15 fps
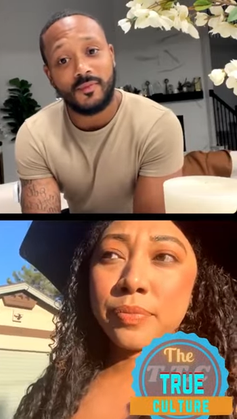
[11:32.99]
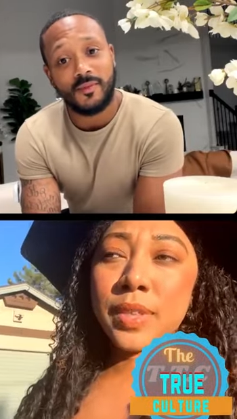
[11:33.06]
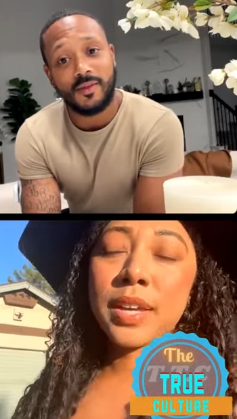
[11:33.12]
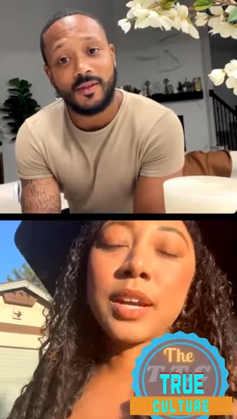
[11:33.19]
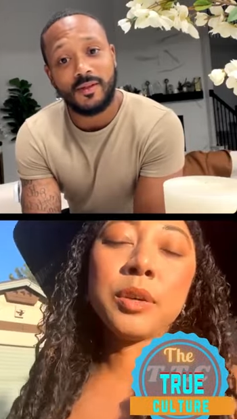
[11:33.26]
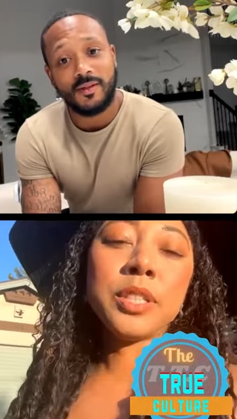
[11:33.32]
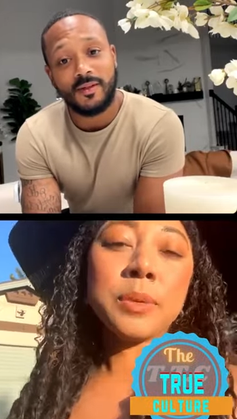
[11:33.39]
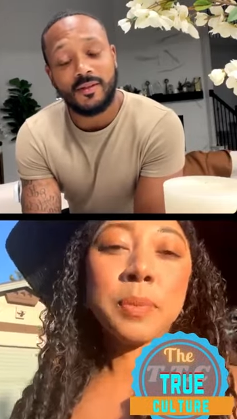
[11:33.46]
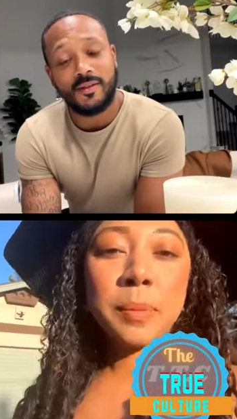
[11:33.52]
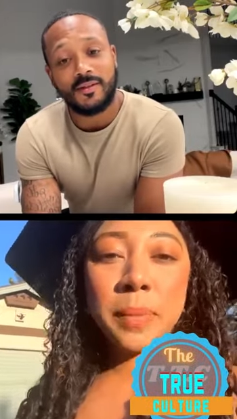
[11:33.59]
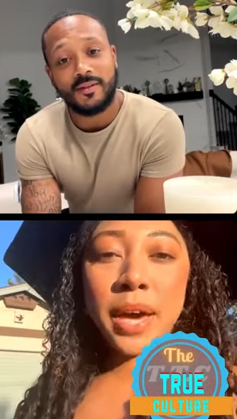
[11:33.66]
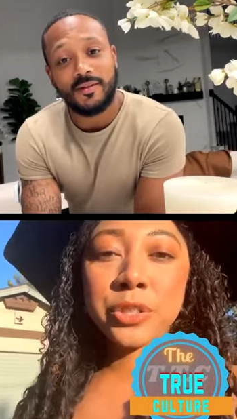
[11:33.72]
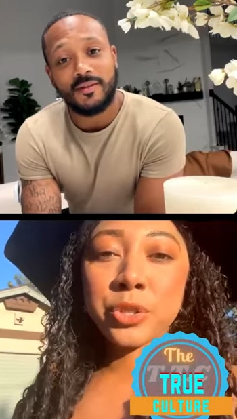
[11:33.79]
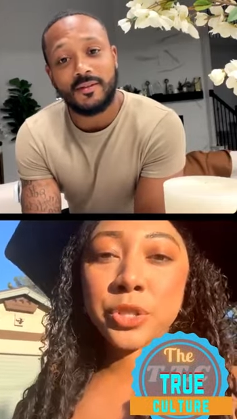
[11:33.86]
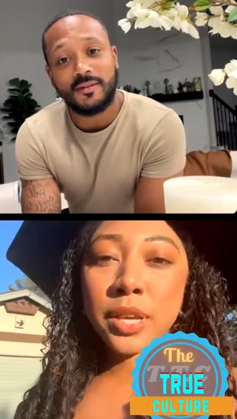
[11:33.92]
Speaker 1: then I did my
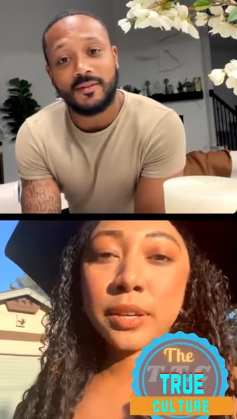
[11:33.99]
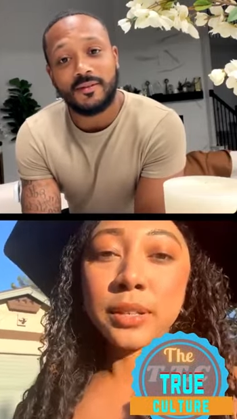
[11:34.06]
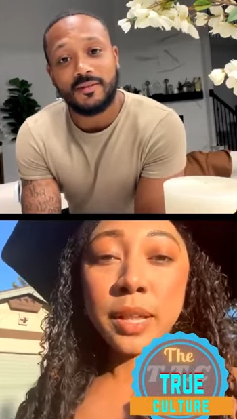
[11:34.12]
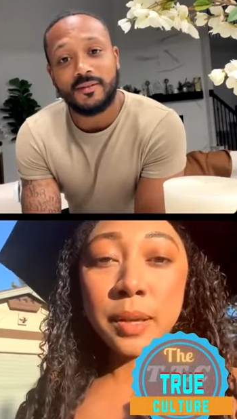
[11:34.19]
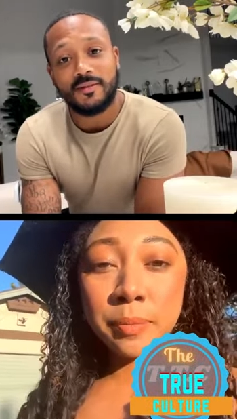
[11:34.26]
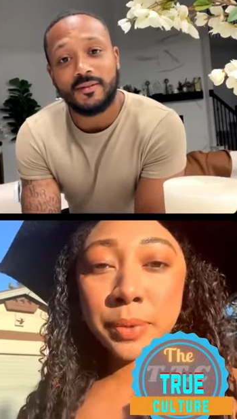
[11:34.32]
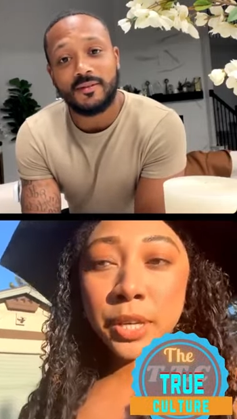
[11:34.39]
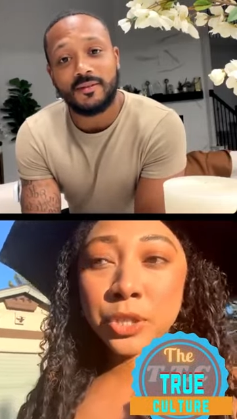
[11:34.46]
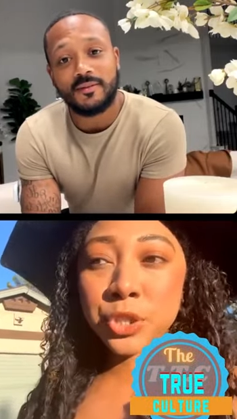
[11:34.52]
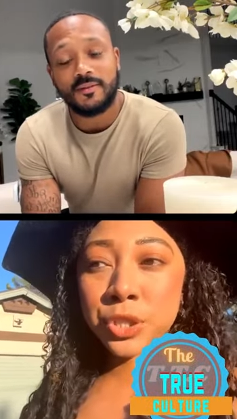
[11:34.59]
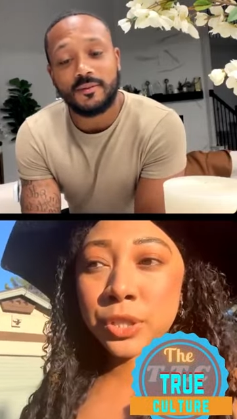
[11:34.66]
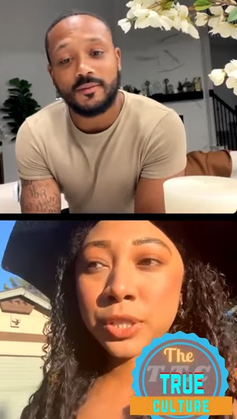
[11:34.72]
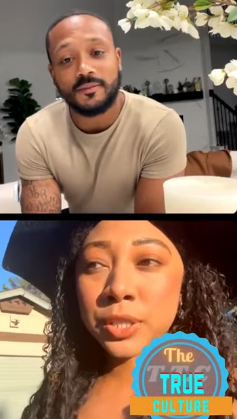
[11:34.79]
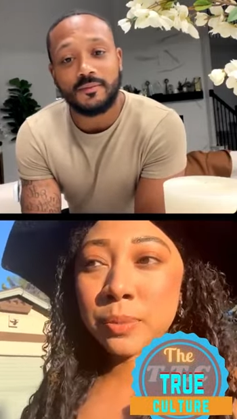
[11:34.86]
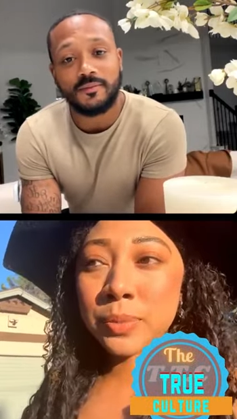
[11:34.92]
master's at Columbia
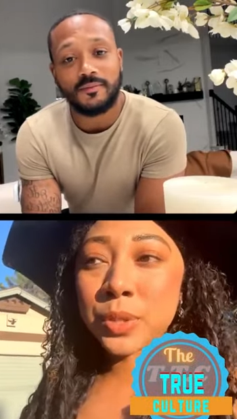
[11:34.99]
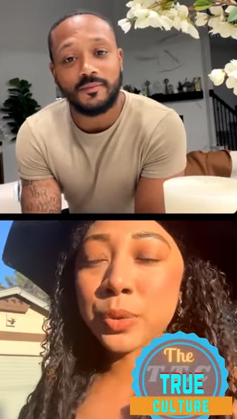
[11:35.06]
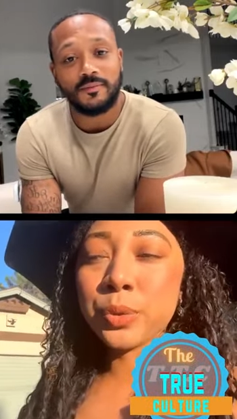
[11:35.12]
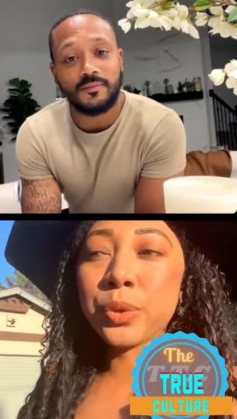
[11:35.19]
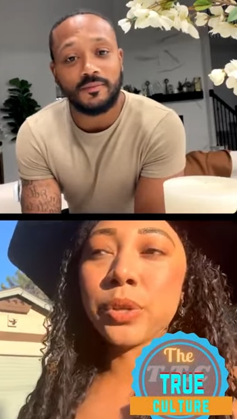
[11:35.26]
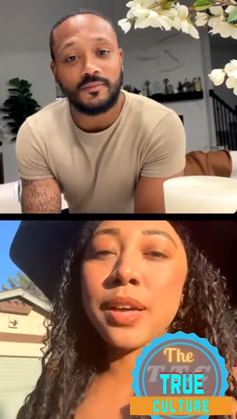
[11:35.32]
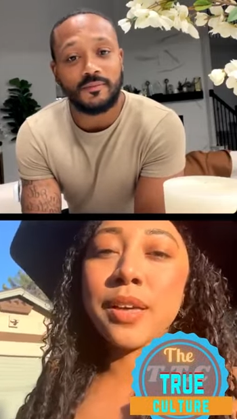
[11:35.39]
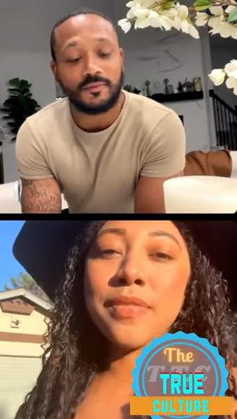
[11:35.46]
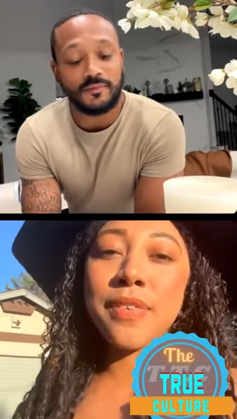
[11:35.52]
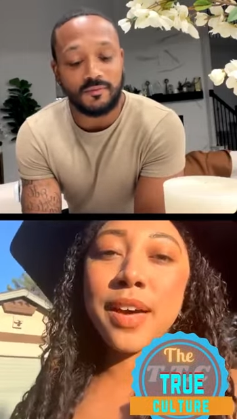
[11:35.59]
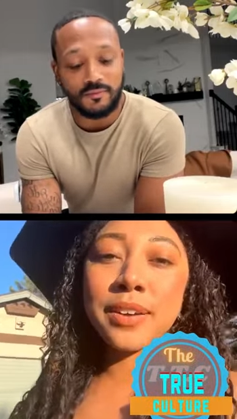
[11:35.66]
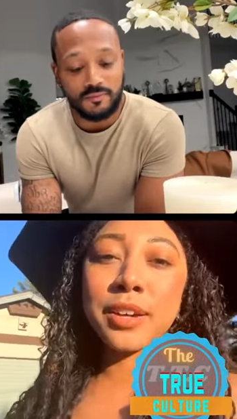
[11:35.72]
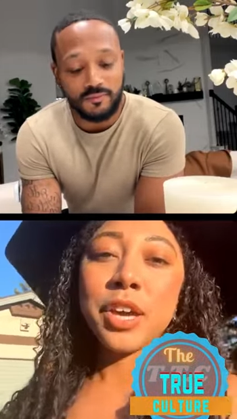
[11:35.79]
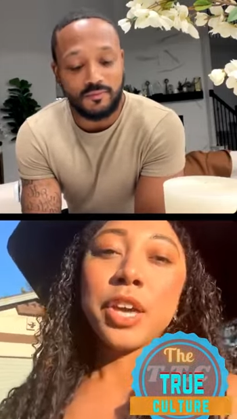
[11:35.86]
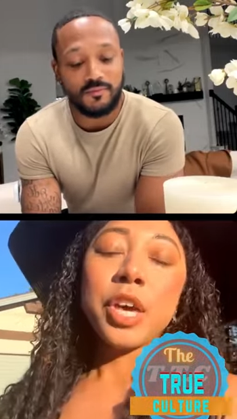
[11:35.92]
Journalism School, and
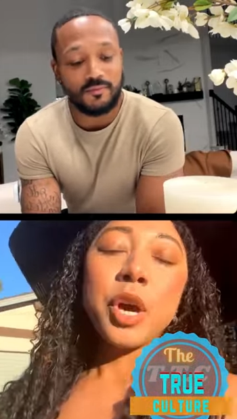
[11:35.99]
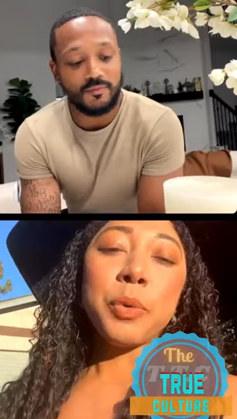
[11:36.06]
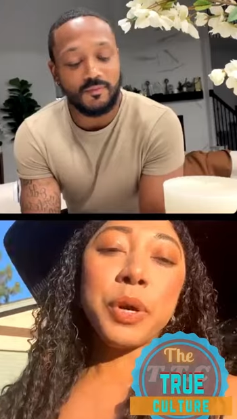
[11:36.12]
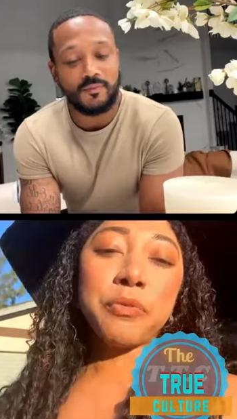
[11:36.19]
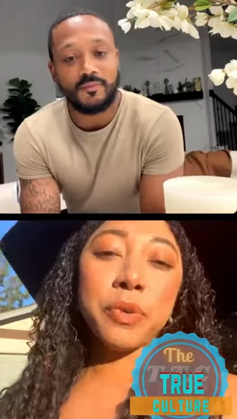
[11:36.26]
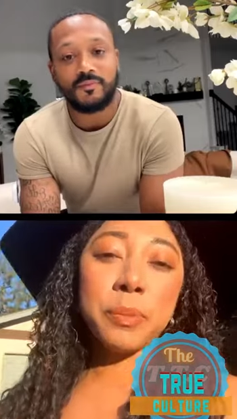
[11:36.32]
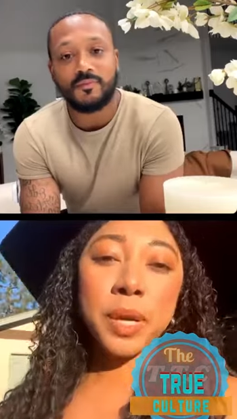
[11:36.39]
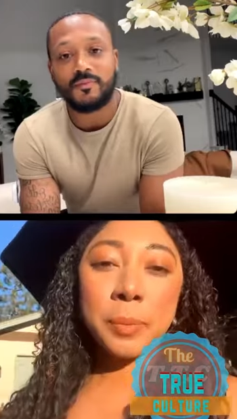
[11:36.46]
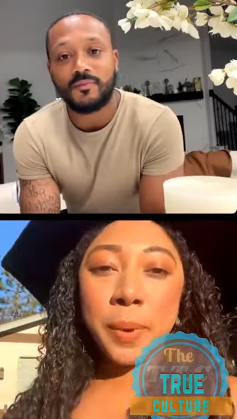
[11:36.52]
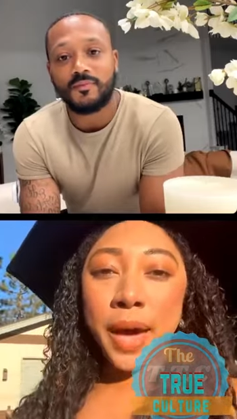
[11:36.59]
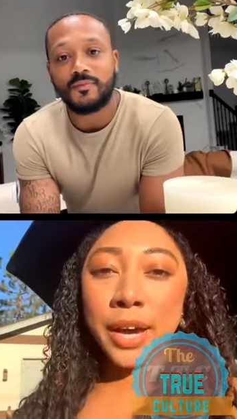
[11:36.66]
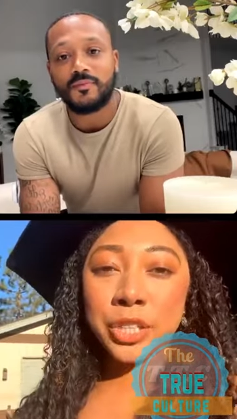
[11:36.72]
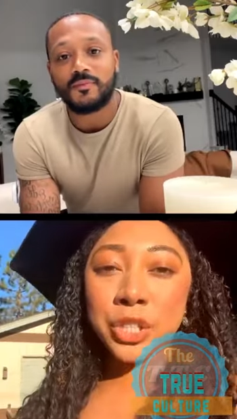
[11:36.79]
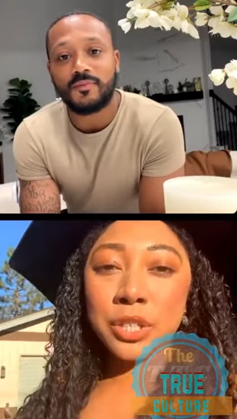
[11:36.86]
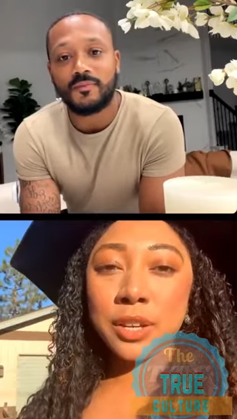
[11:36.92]
then went for my
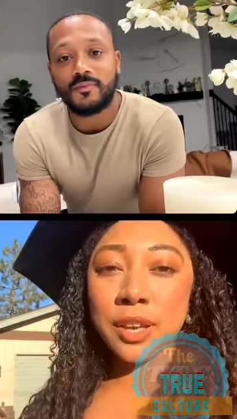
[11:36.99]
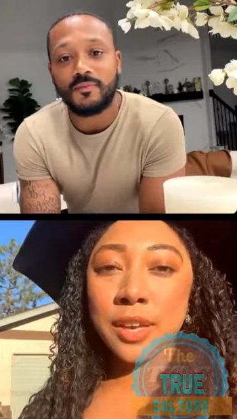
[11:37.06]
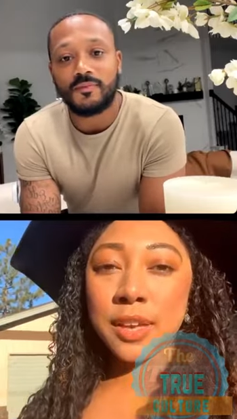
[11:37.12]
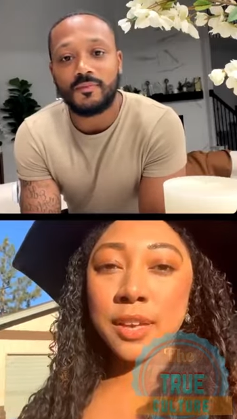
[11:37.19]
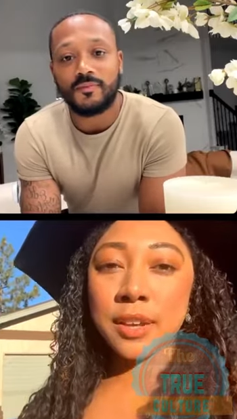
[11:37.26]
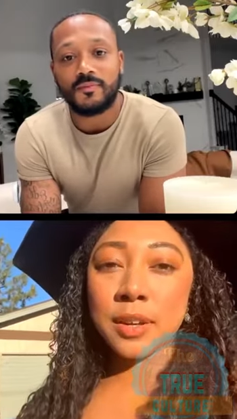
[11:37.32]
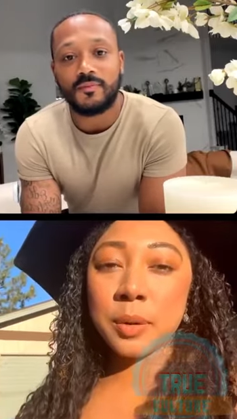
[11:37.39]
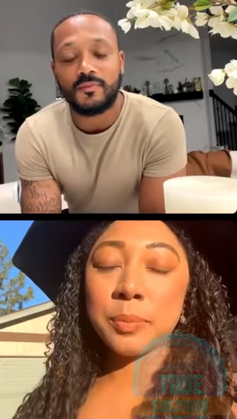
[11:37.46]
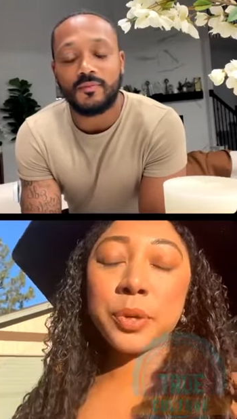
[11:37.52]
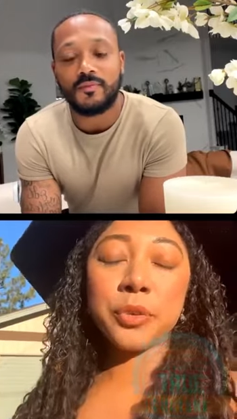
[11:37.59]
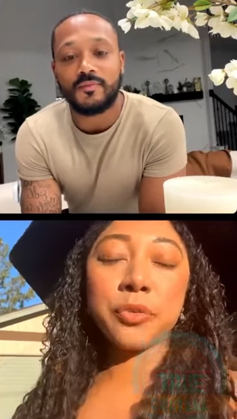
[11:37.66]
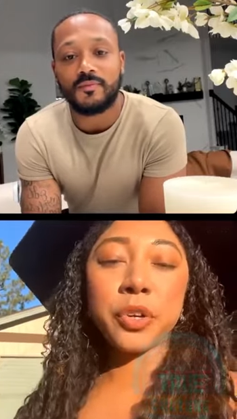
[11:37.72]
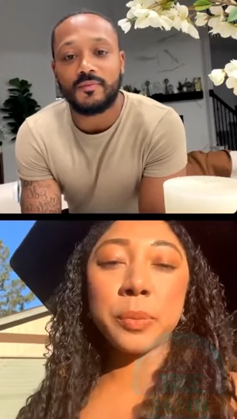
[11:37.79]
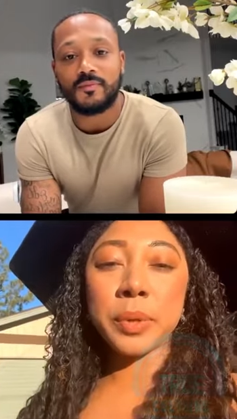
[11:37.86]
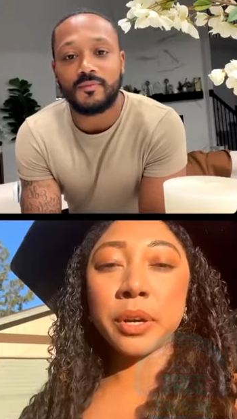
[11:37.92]
passion in
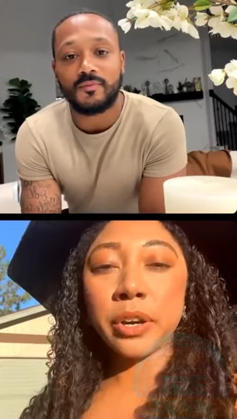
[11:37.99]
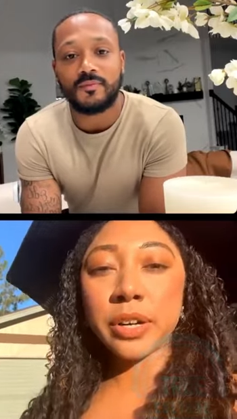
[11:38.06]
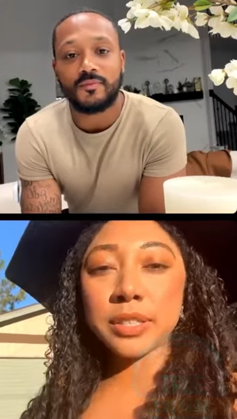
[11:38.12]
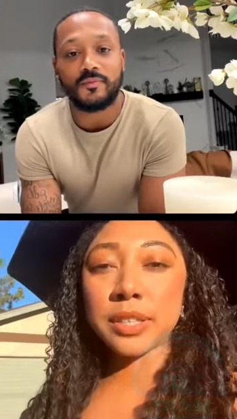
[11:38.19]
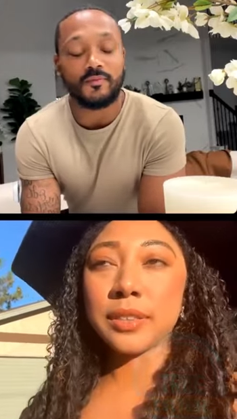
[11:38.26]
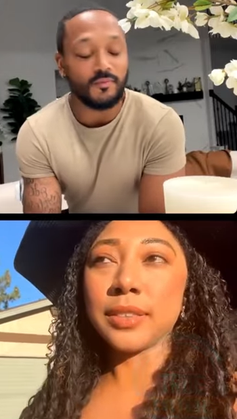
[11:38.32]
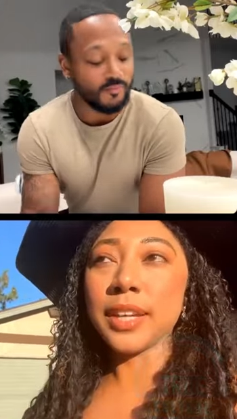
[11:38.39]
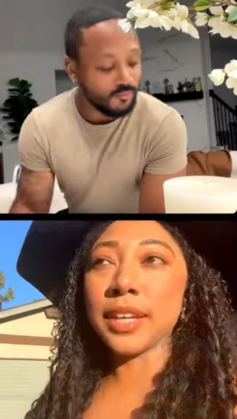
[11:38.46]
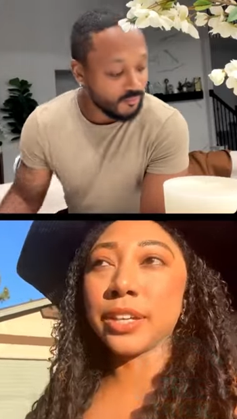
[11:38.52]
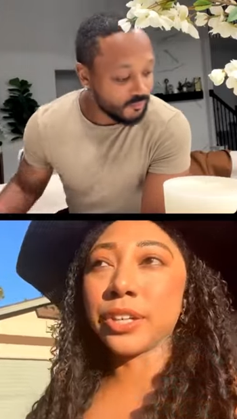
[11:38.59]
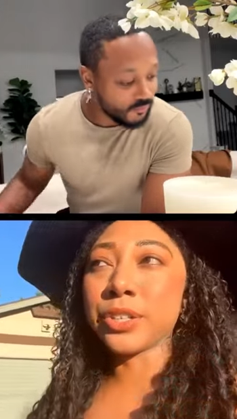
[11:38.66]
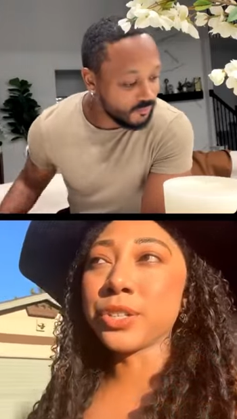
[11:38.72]
performing arts and theater.